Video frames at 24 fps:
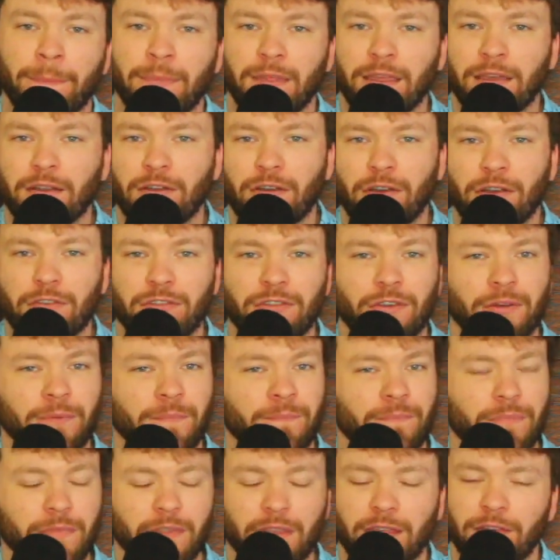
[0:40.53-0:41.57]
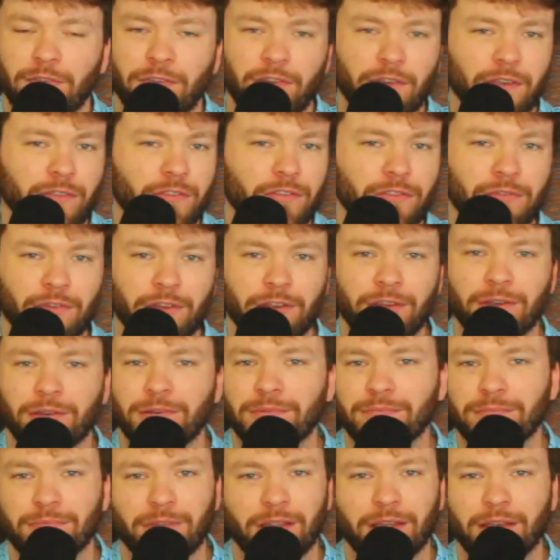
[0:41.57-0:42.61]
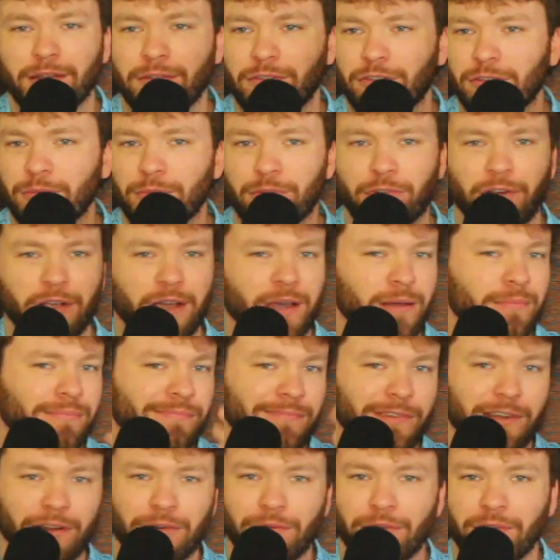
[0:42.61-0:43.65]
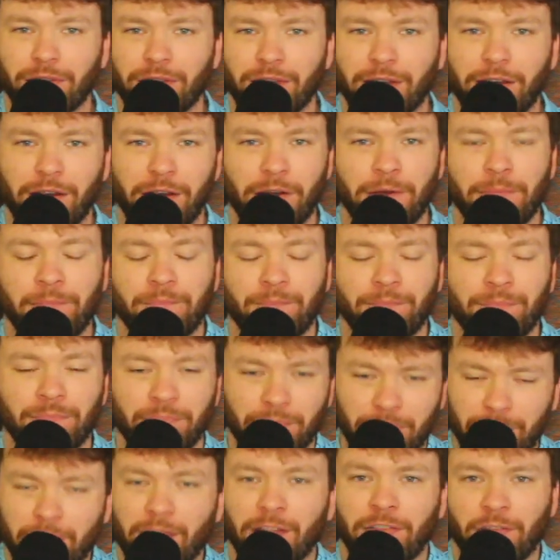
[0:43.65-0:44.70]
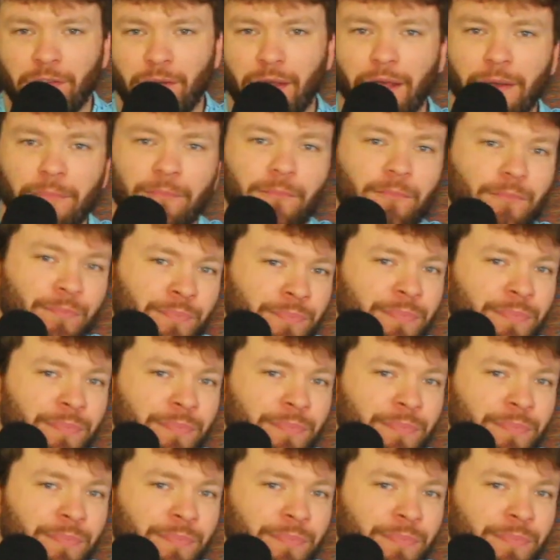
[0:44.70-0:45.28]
And also, if you like this video, like, subscribe, I don't really care. That's a lie.